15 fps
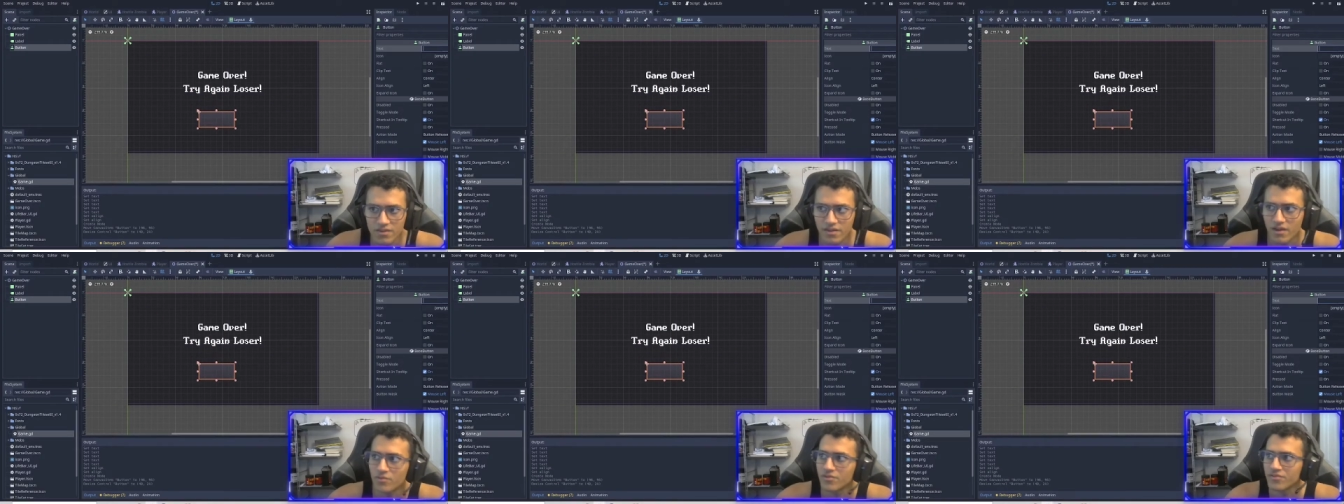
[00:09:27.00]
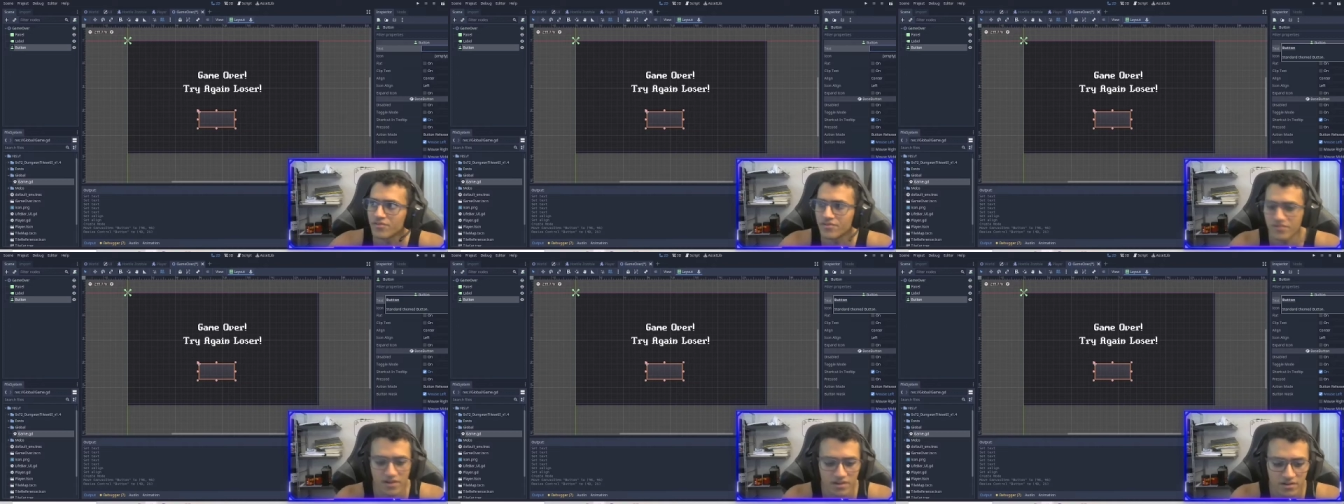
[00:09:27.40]
that will
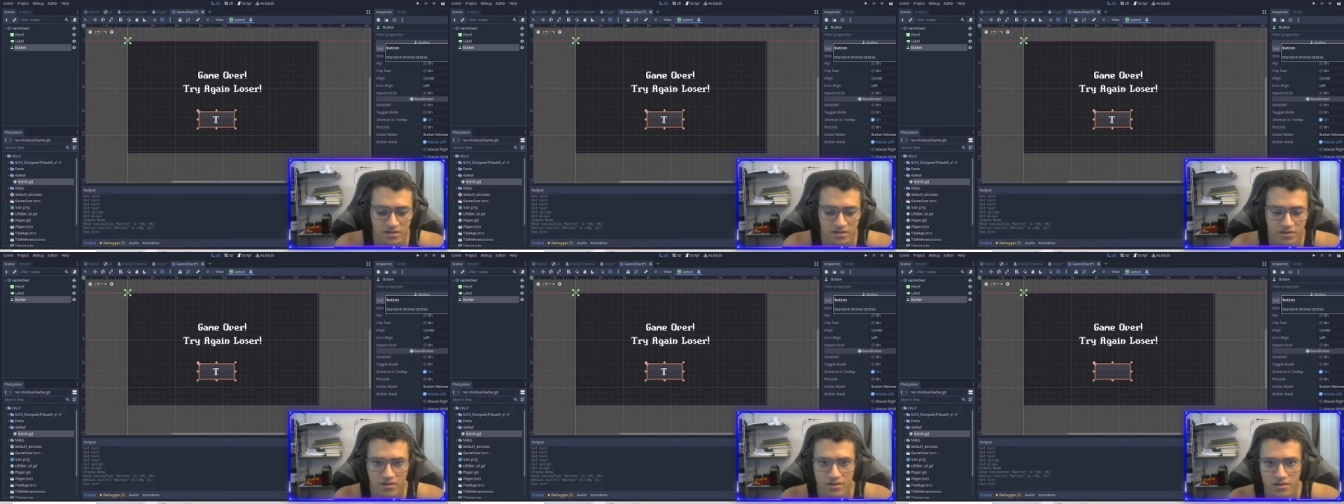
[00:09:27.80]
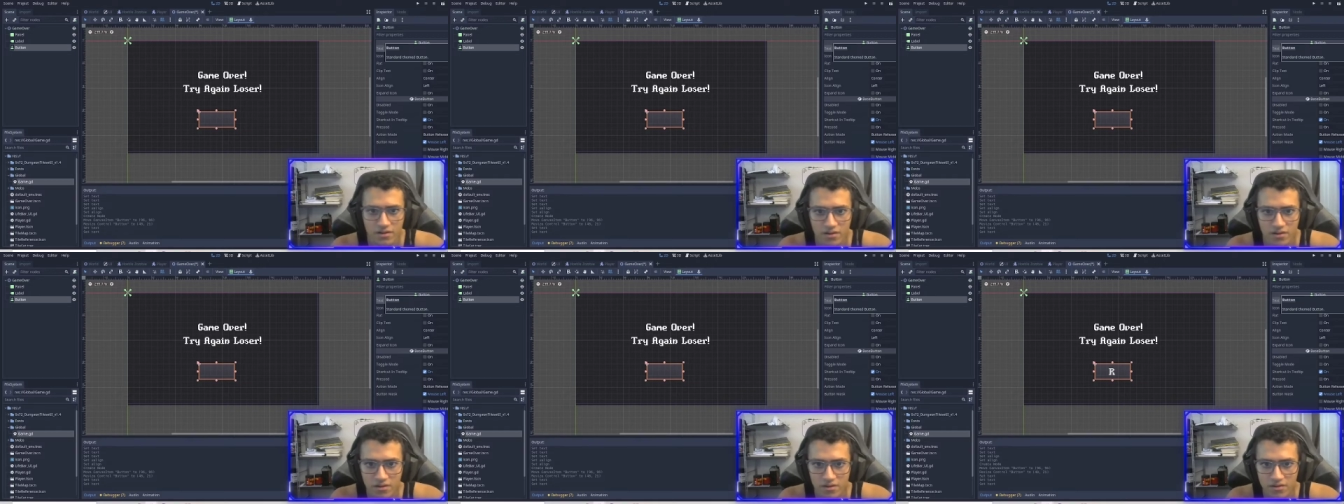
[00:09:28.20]
say
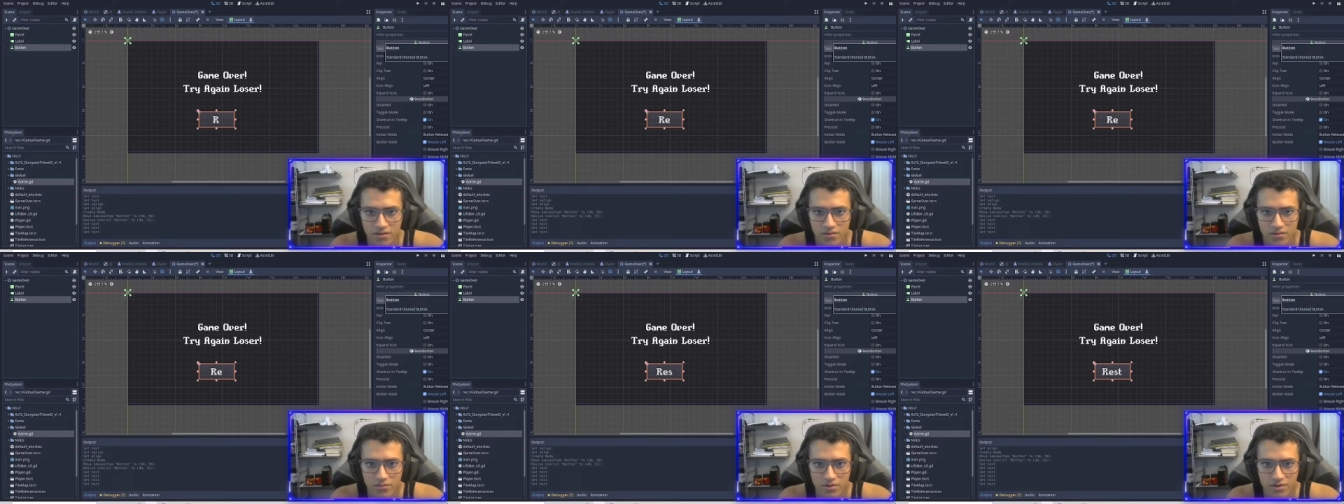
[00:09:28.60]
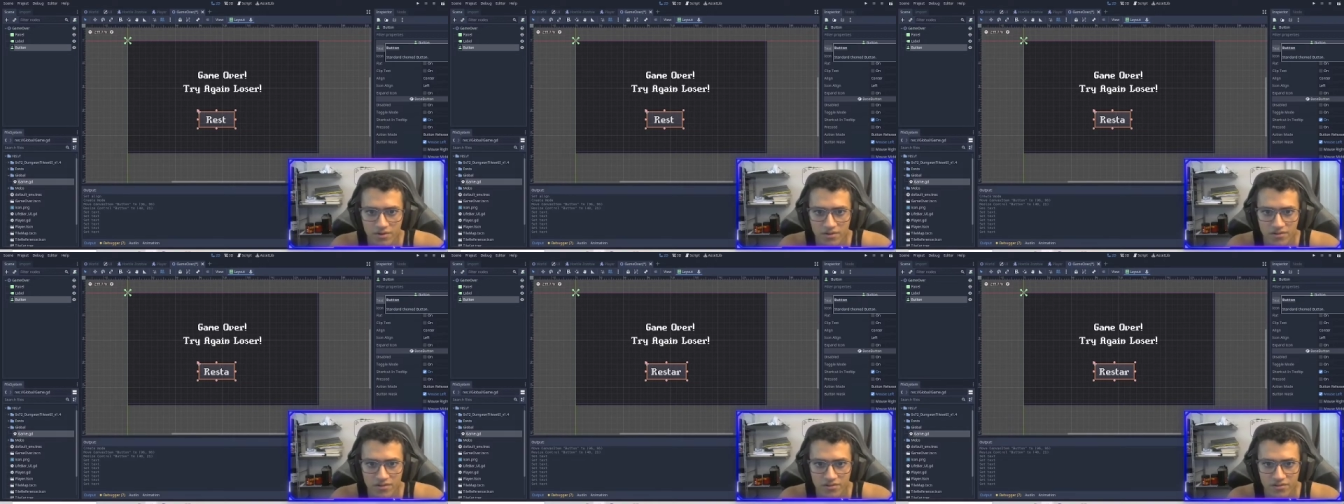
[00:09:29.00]

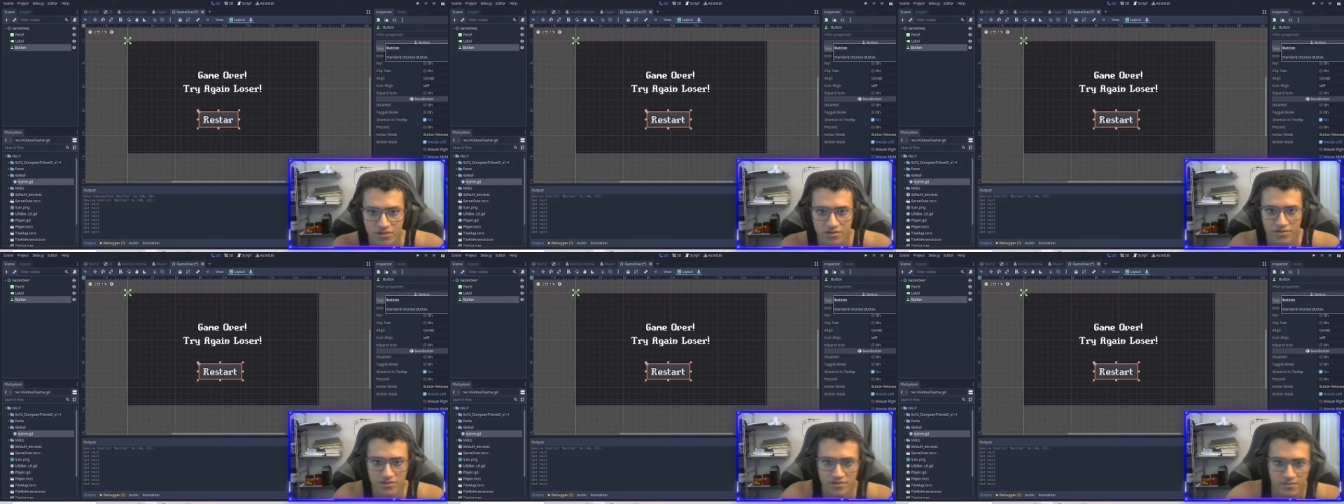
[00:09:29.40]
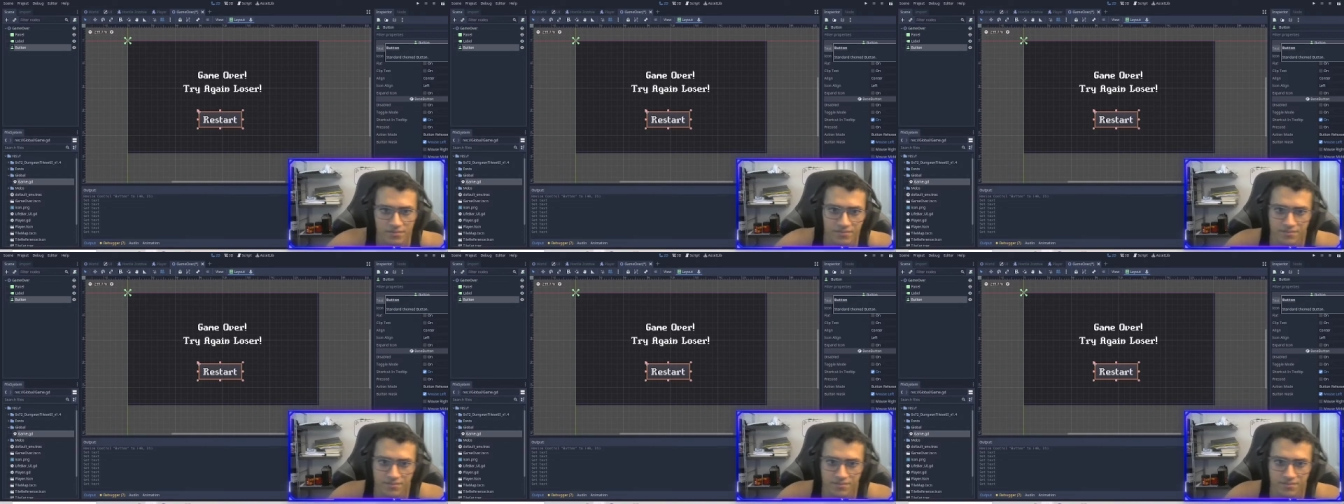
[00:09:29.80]
restart.